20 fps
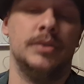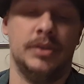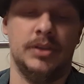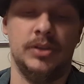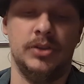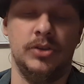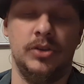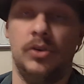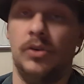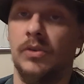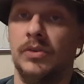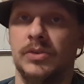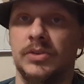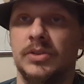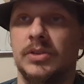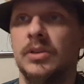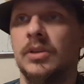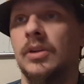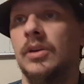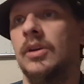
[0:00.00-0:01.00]
And you
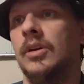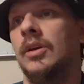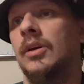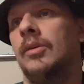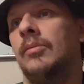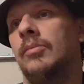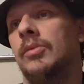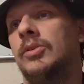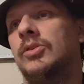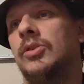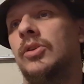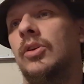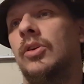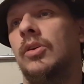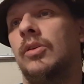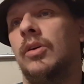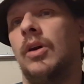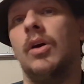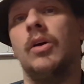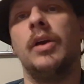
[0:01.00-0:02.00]
used, so
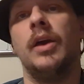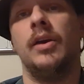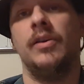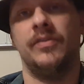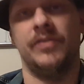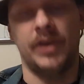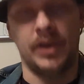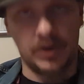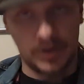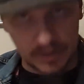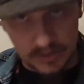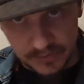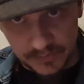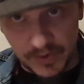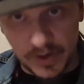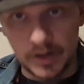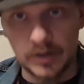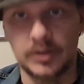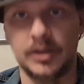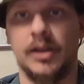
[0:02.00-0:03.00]
you could do, okay, a fighter gets
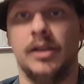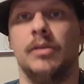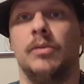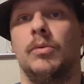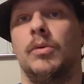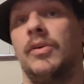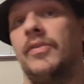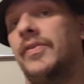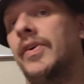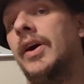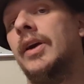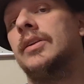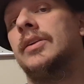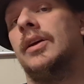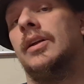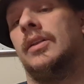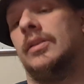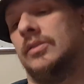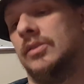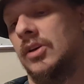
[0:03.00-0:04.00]
fighter talent. Well, fire
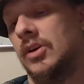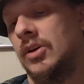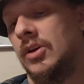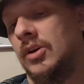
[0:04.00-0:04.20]
talents.